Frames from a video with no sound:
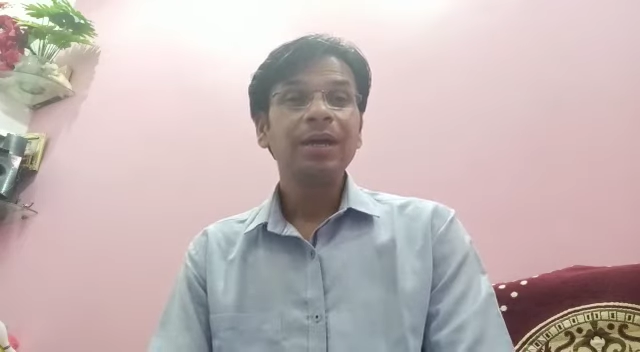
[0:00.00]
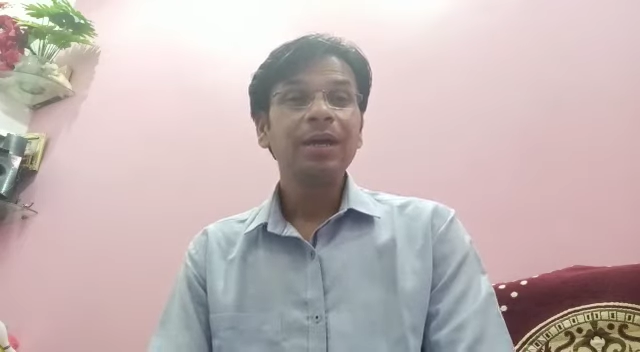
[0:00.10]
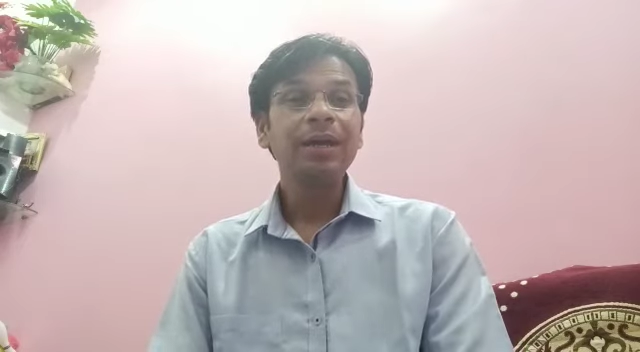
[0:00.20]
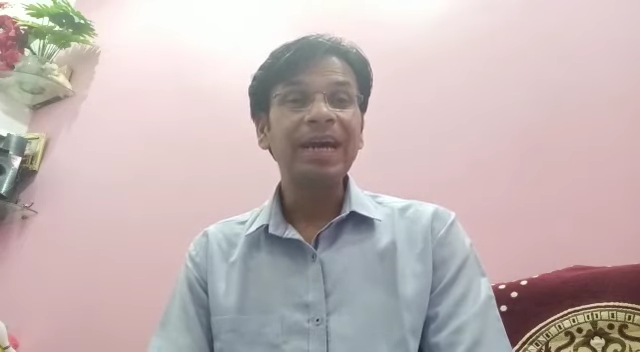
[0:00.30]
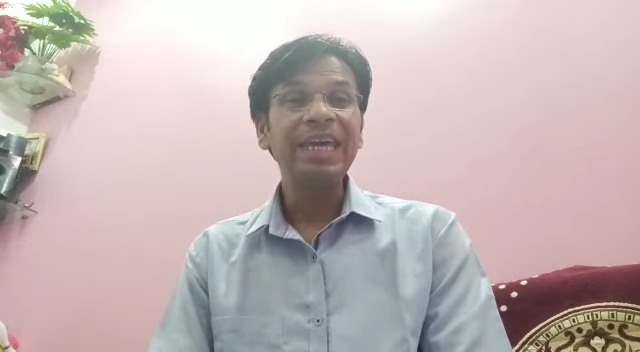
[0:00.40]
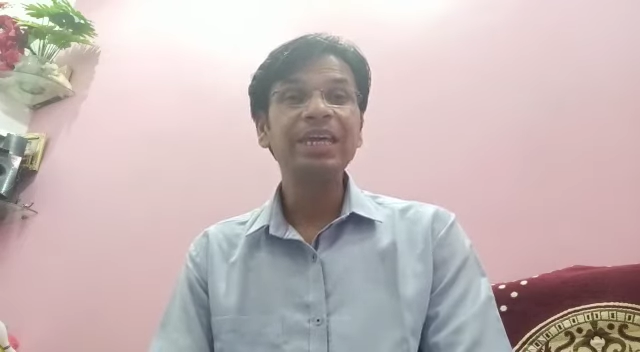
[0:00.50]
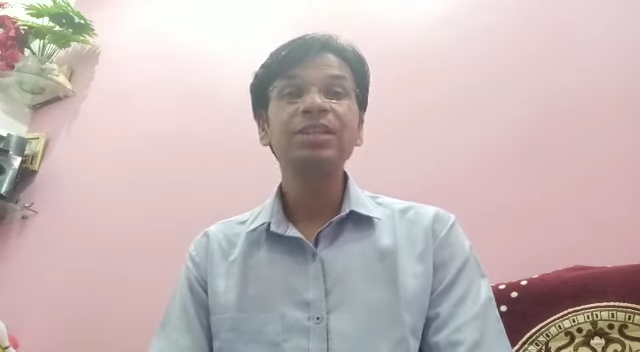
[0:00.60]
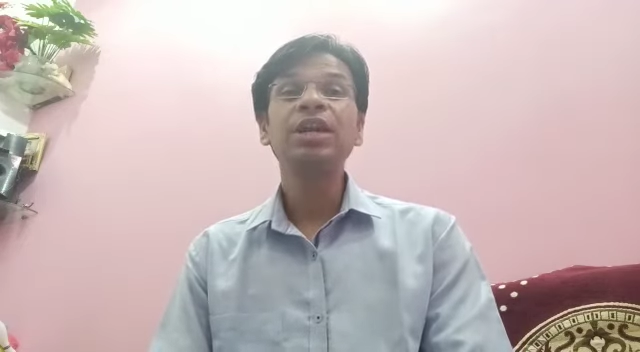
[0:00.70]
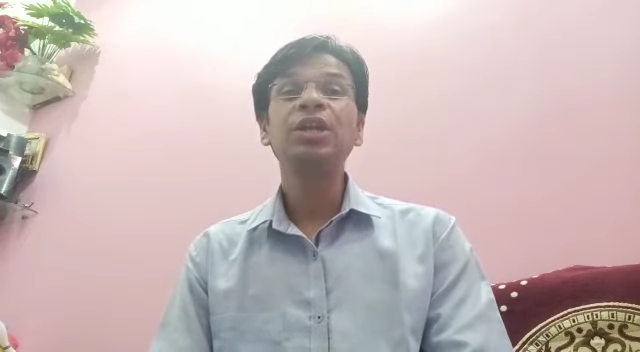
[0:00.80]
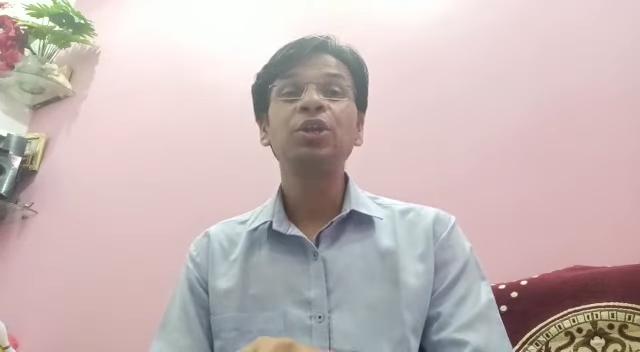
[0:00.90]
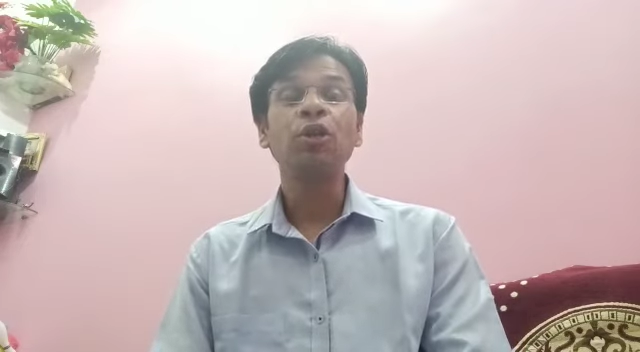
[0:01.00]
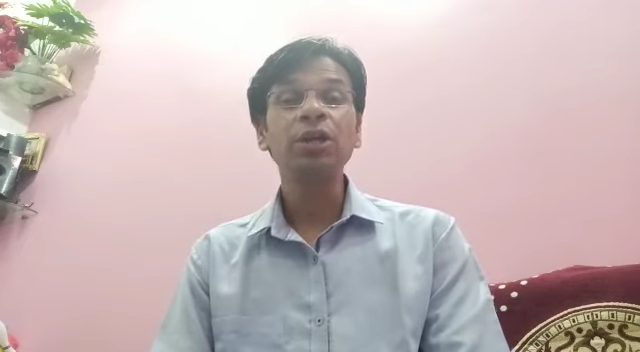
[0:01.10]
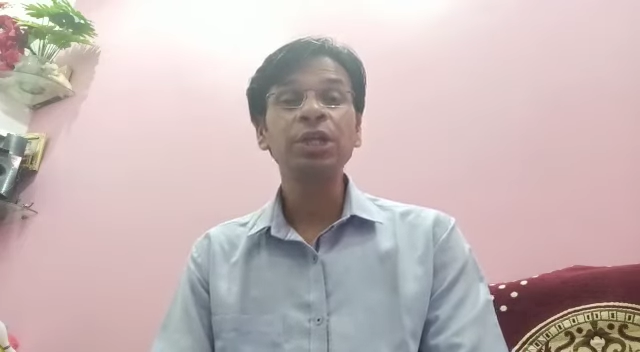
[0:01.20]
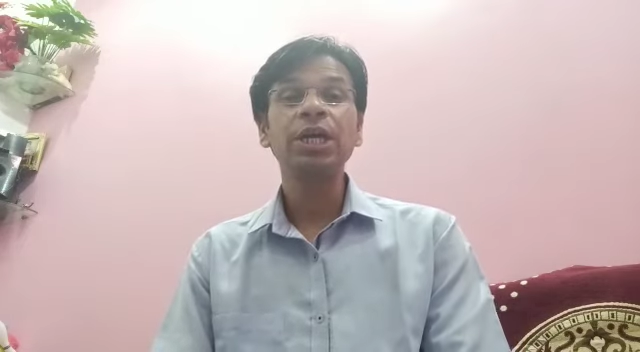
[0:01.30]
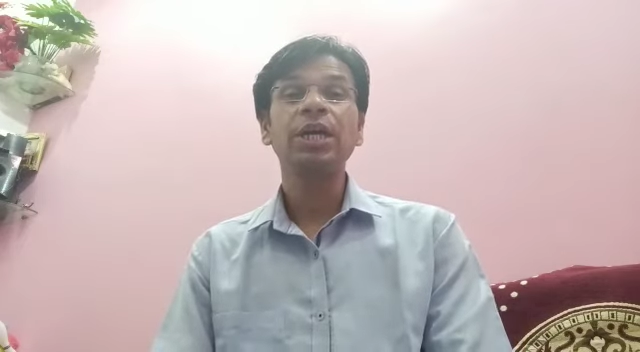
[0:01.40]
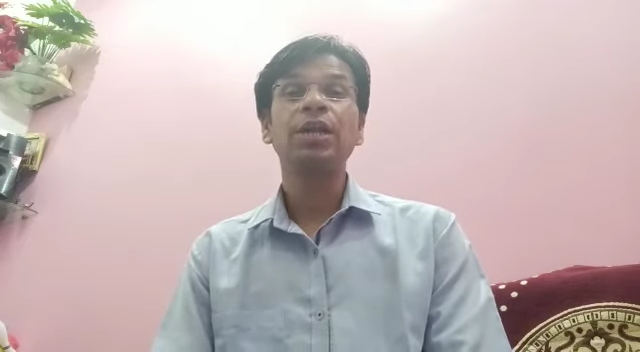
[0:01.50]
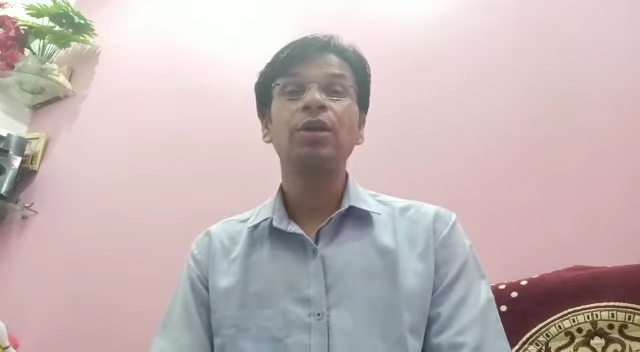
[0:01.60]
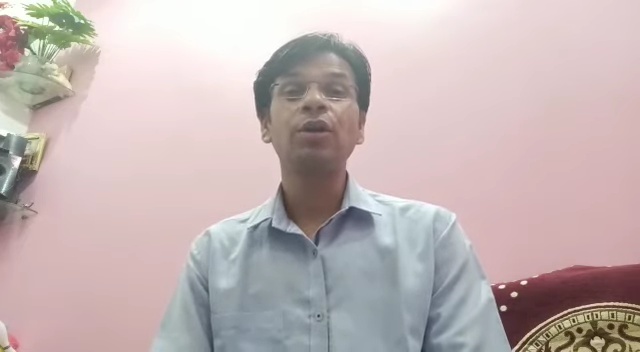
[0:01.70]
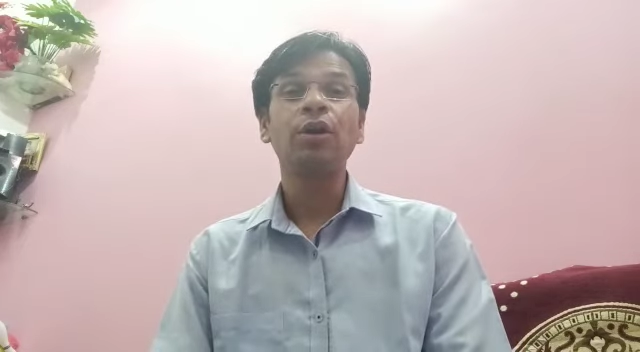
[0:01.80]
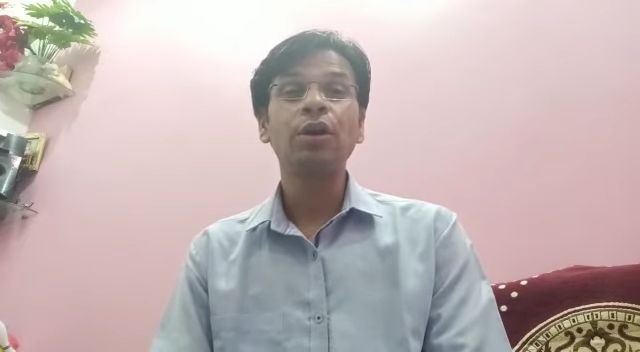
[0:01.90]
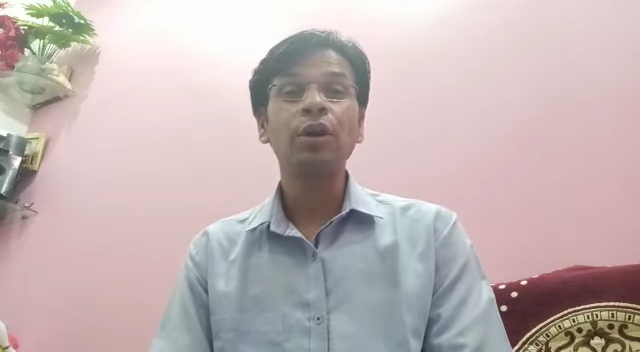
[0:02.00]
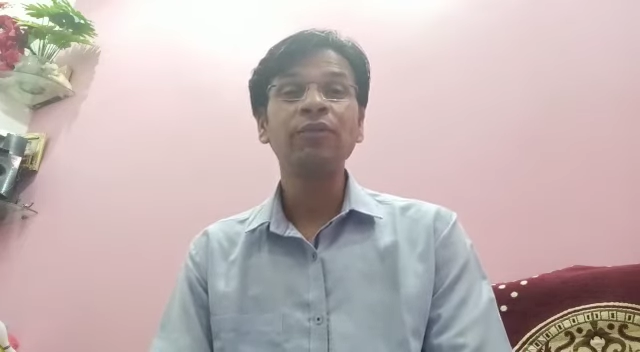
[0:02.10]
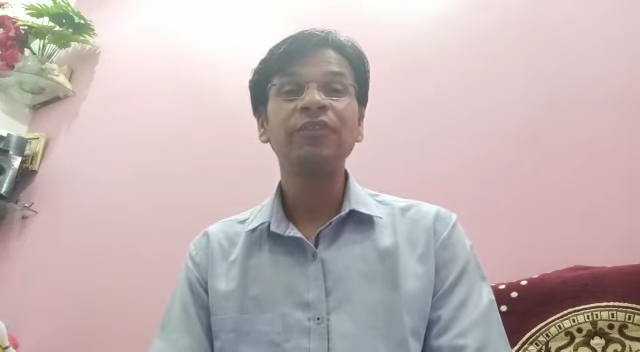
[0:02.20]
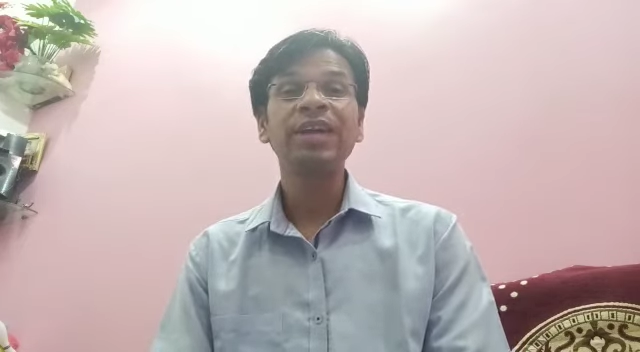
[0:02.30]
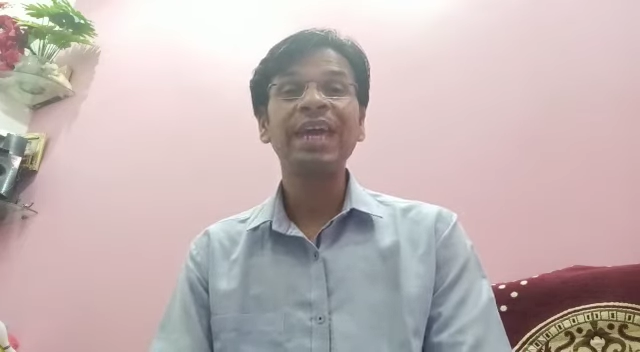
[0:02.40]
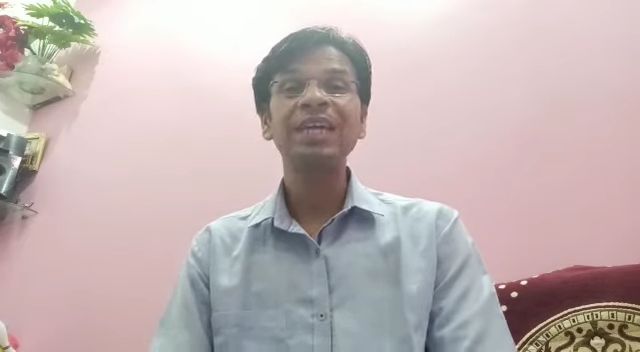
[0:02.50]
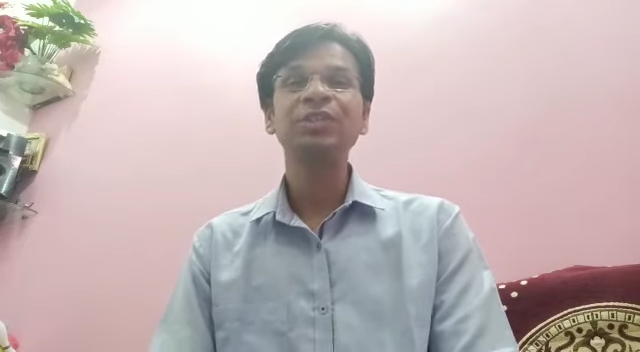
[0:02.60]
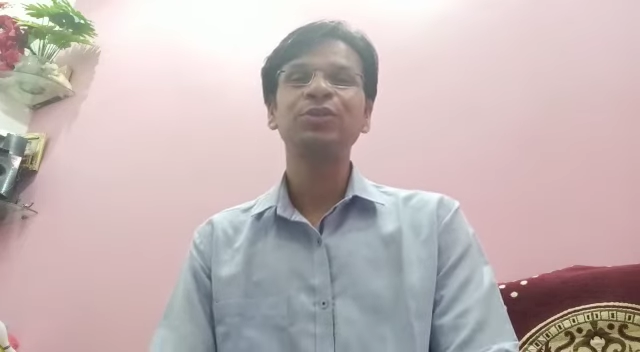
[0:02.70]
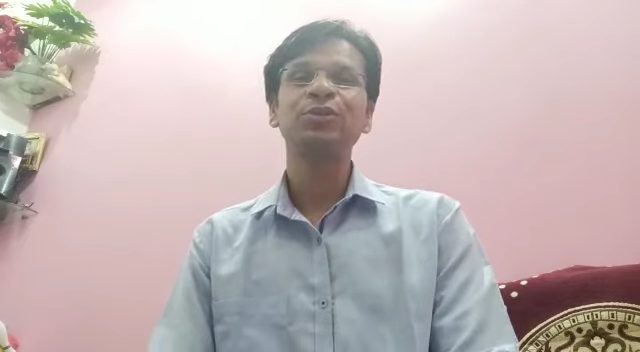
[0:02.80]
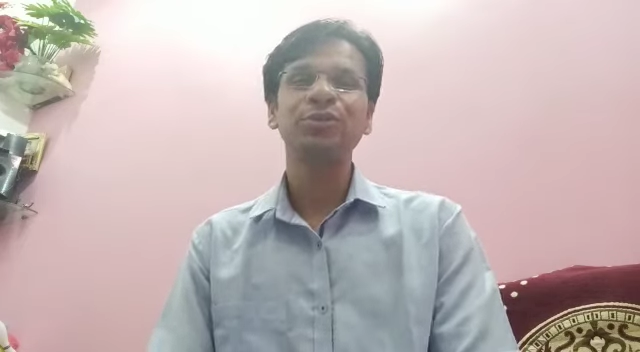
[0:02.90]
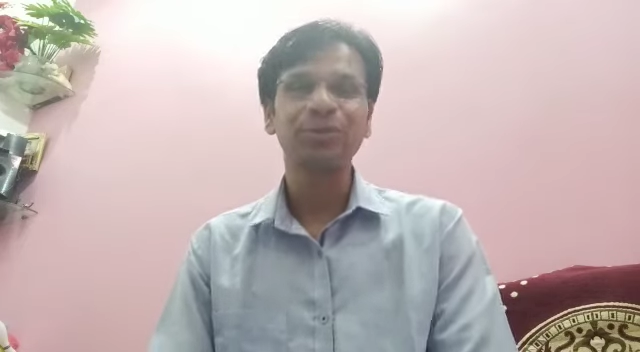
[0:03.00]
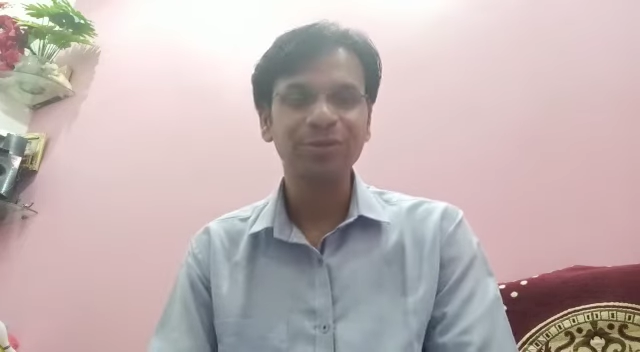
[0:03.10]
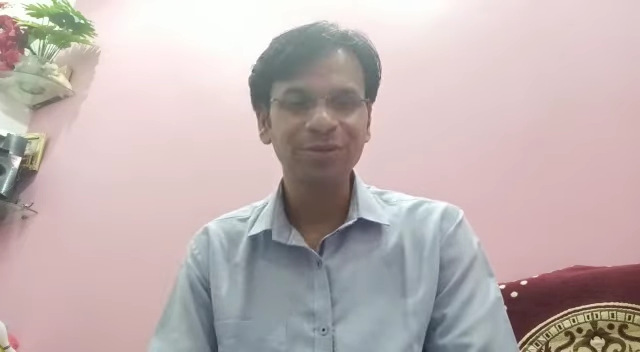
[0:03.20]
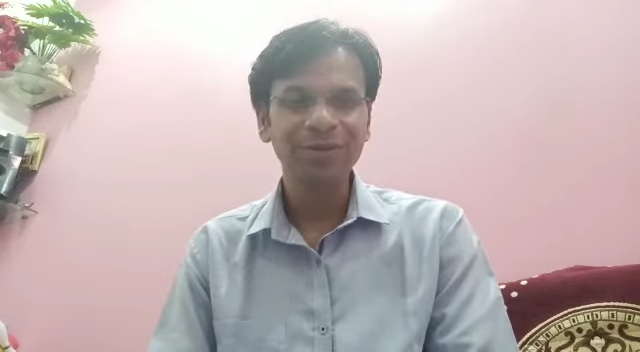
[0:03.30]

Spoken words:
like the daughter of Cato,